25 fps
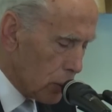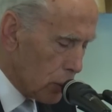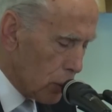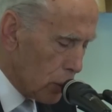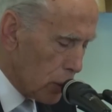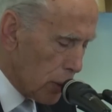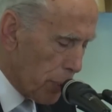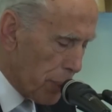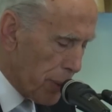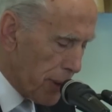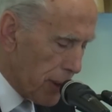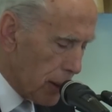
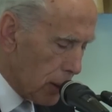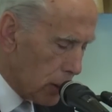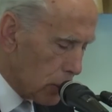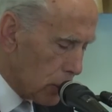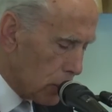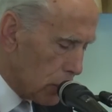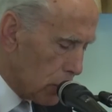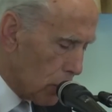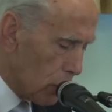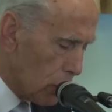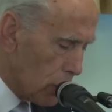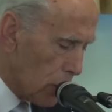to
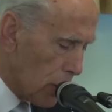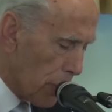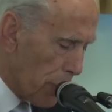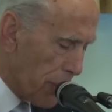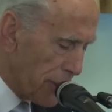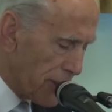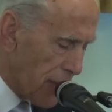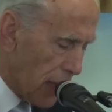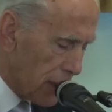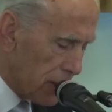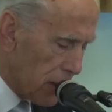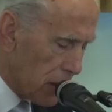
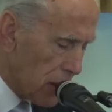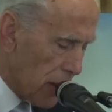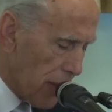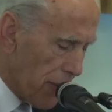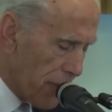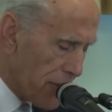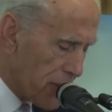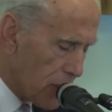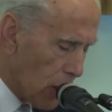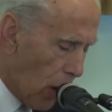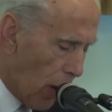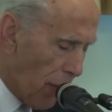
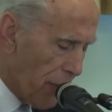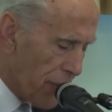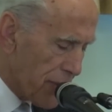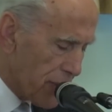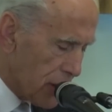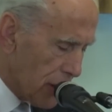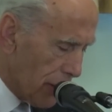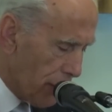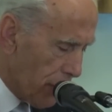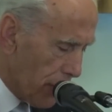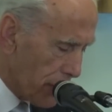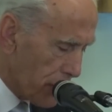representatives of
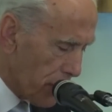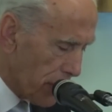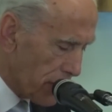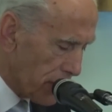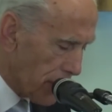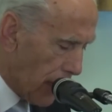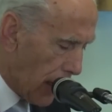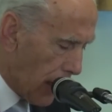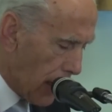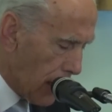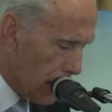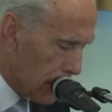civil
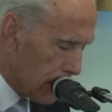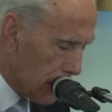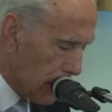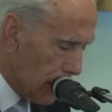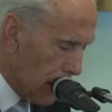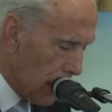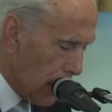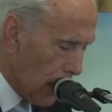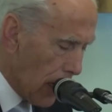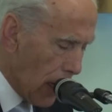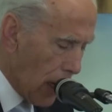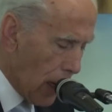
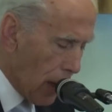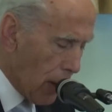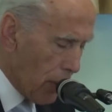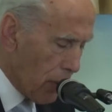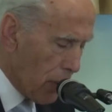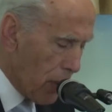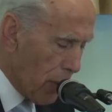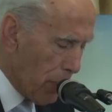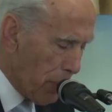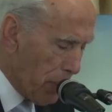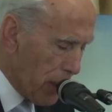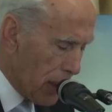society,
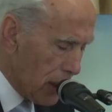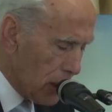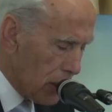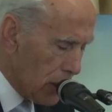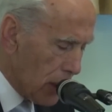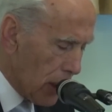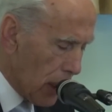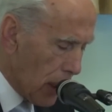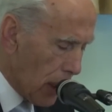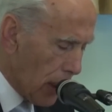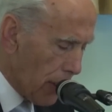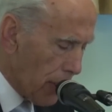the
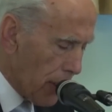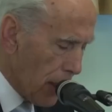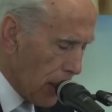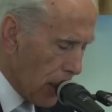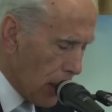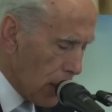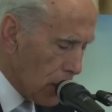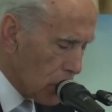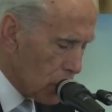media,